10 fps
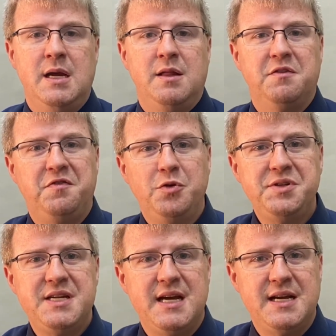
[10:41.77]
The full
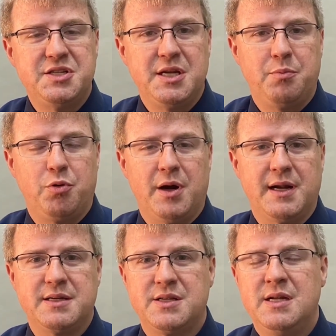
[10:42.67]
THC
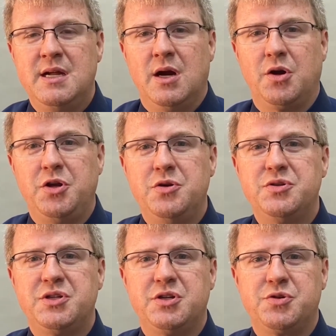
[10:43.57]
products are
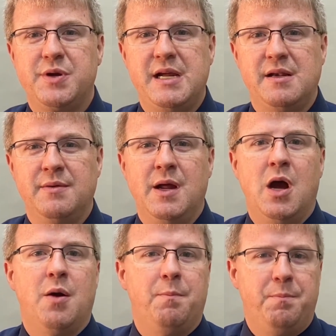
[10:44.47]
used to treat
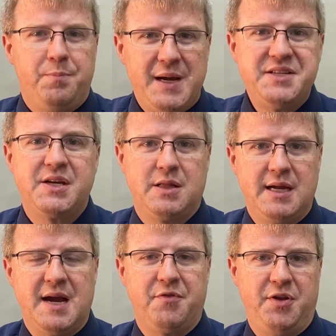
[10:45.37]

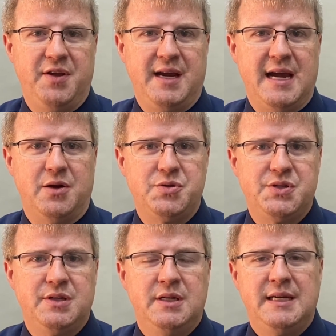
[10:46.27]
basically everything
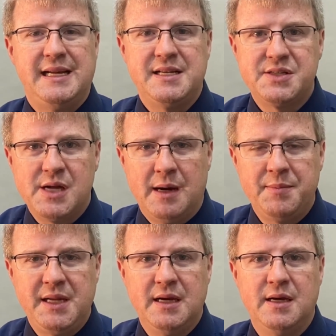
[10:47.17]
else:
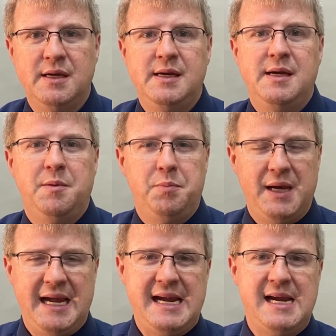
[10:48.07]
insomnia,
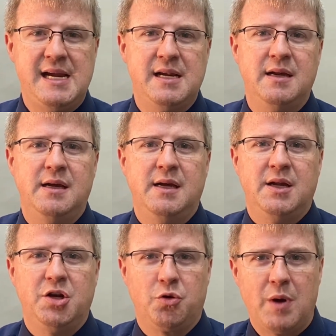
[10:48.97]
pain,
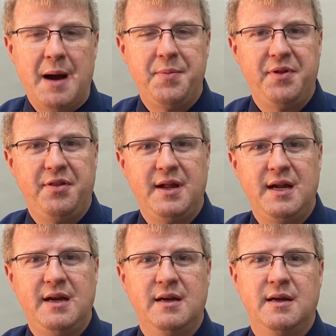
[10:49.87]

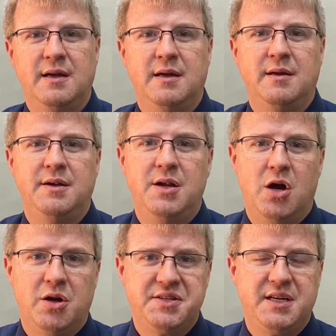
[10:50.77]
neuropathy,
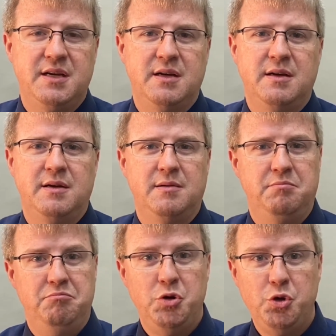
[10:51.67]
nausea,
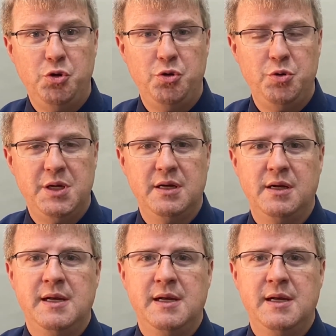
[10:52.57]
mood.